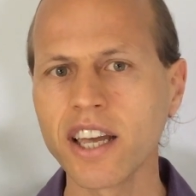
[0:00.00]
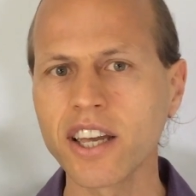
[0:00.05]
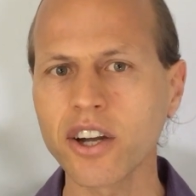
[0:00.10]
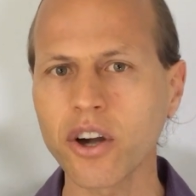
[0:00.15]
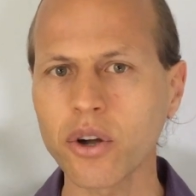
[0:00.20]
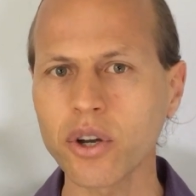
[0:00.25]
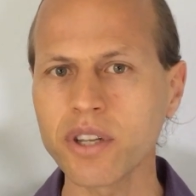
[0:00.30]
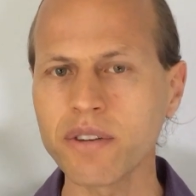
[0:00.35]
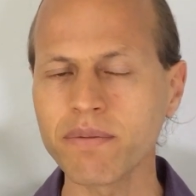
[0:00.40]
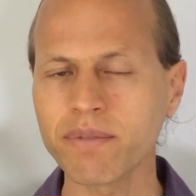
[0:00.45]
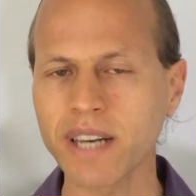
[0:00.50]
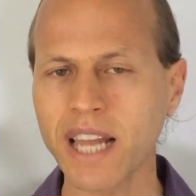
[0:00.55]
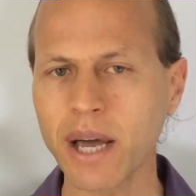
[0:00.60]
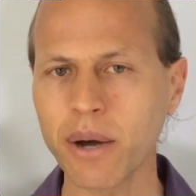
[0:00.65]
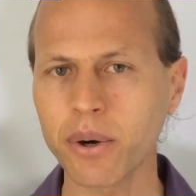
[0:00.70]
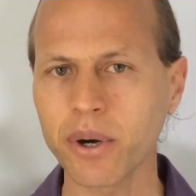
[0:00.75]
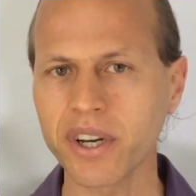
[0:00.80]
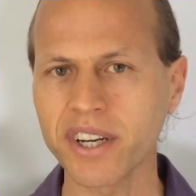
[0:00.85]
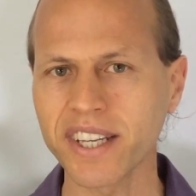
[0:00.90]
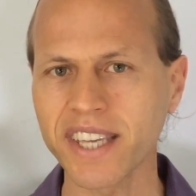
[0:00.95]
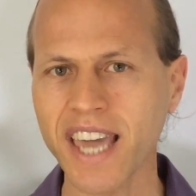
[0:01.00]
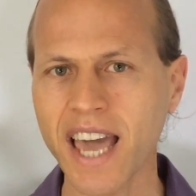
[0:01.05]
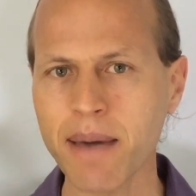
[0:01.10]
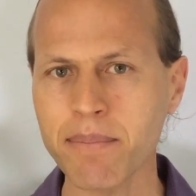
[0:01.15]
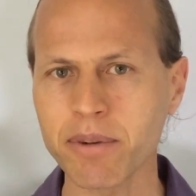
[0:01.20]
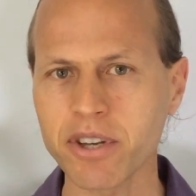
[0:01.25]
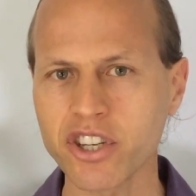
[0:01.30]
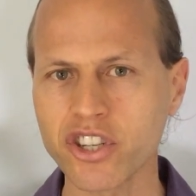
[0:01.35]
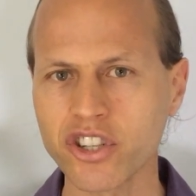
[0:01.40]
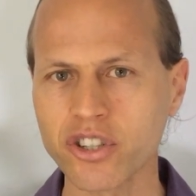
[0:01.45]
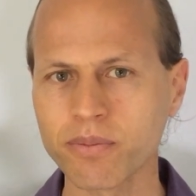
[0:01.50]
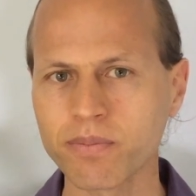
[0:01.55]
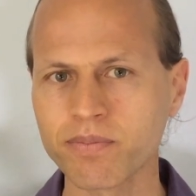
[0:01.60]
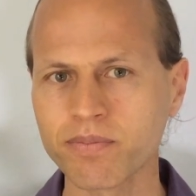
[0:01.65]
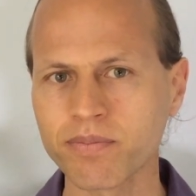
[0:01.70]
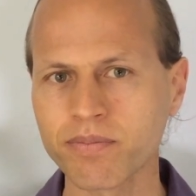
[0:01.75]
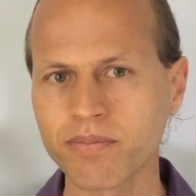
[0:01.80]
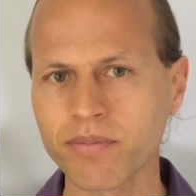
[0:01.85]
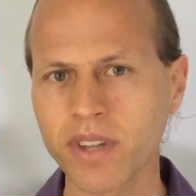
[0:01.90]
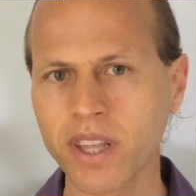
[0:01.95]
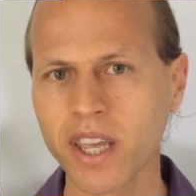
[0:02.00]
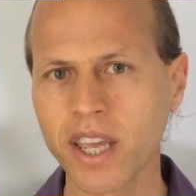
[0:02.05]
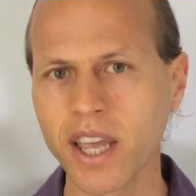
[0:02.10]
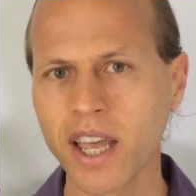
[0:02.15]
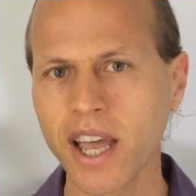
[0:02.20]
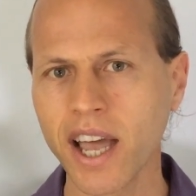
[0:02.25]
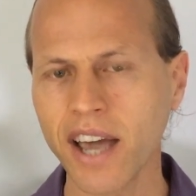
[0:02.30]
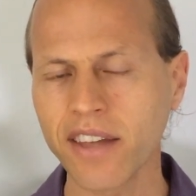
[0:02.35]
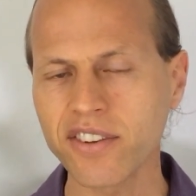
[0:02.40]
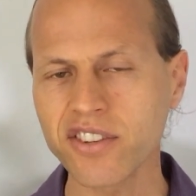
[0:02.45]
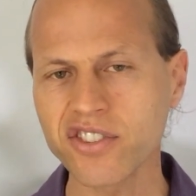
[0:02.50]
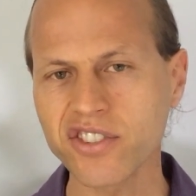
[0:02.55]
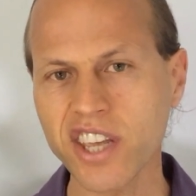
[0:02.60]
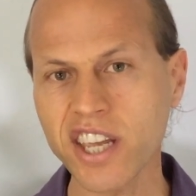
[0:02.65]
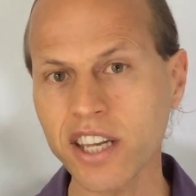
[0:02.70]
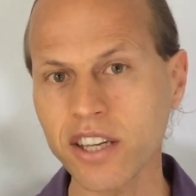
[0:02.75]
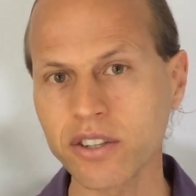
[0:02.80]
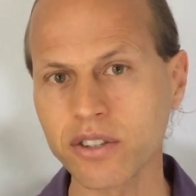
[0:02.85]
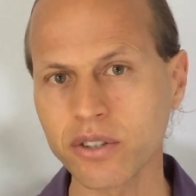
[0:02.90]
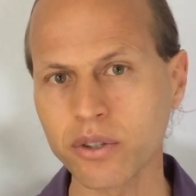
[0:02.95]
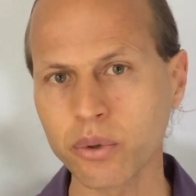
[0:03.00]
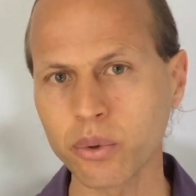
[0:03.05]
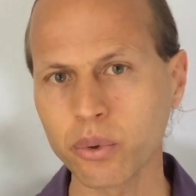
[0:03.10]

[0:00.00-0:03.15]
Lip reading: cauliflower and cabbage. And the second